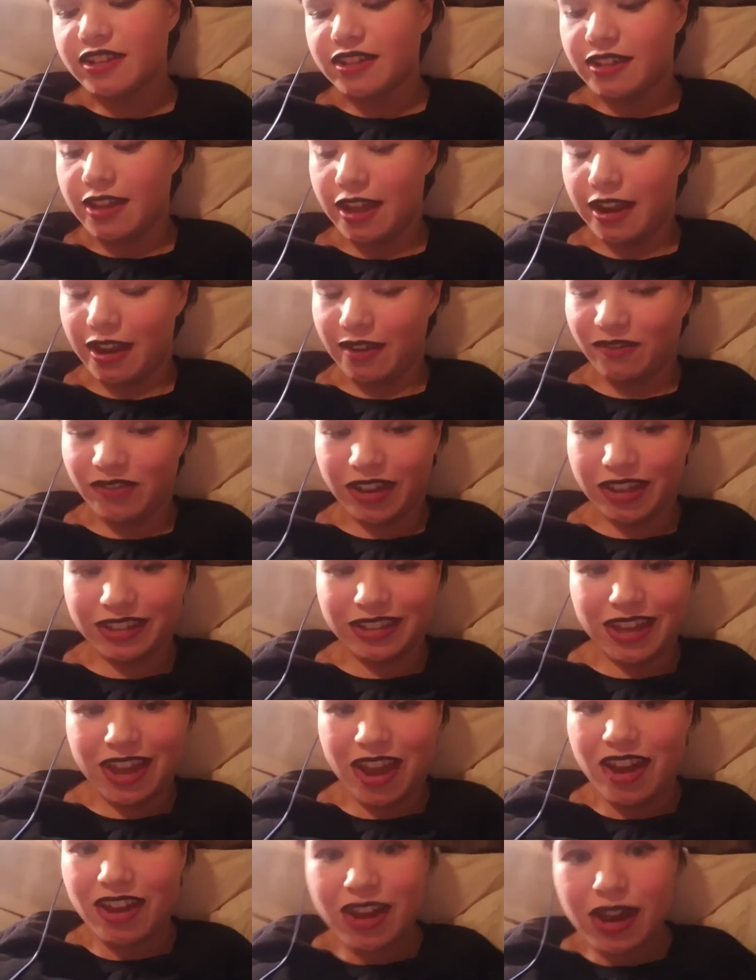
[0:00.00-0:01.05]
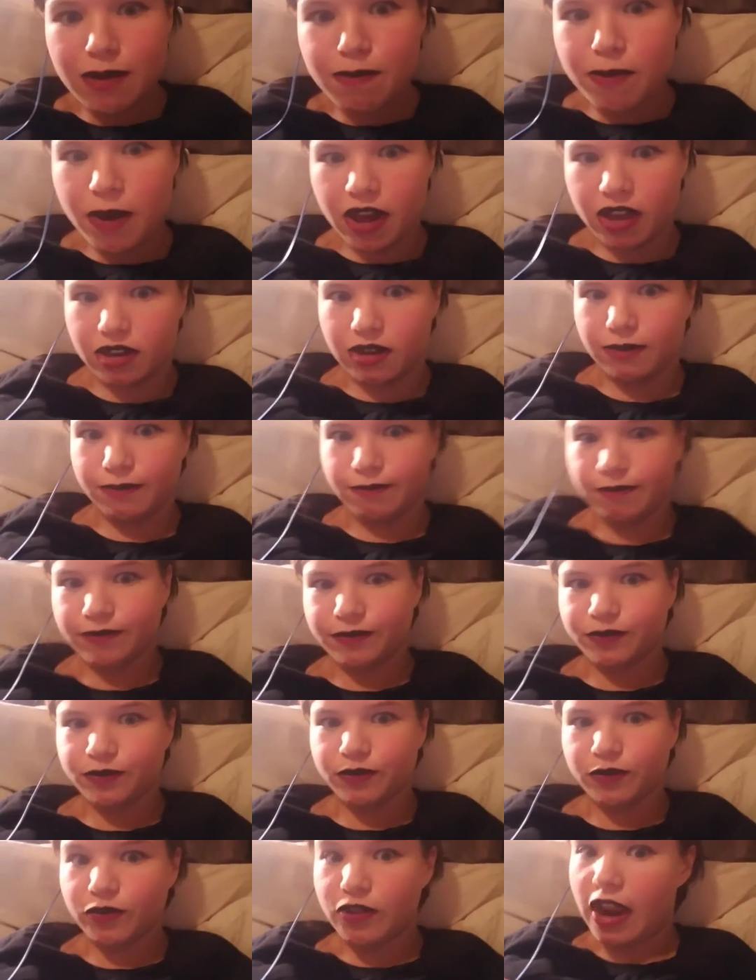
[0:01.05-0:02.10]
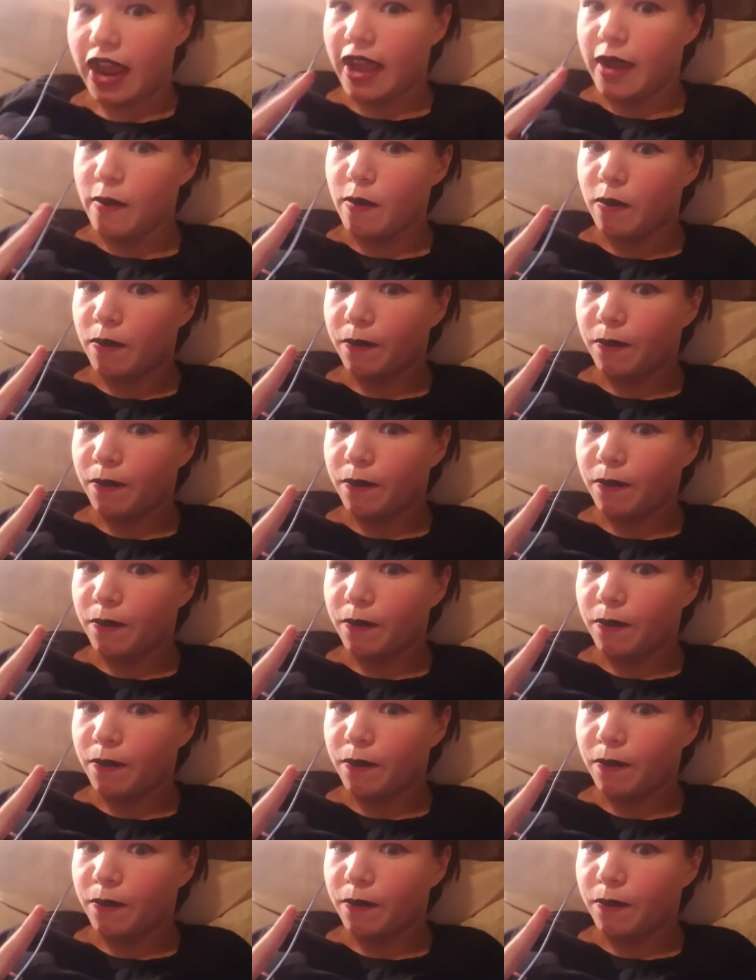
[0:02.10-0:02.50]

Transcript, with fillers: And I finally hung up on him right?